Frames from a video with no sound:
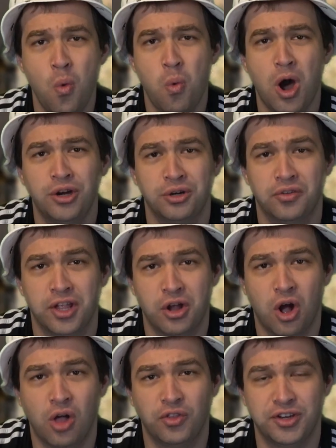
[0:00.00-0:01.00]
wonder they
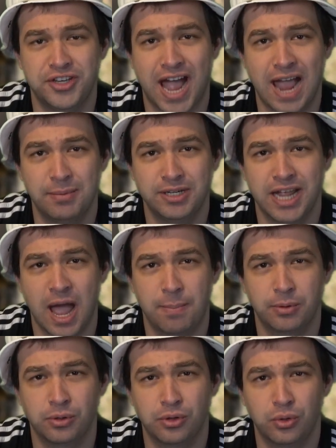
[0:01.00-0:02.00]
call it the diamond
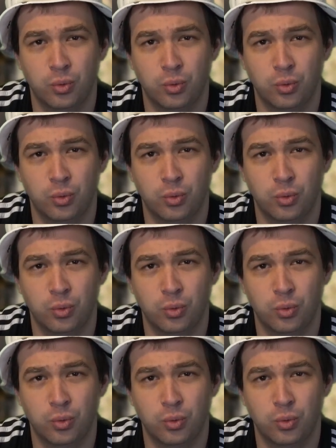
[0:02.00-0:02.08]
capital of the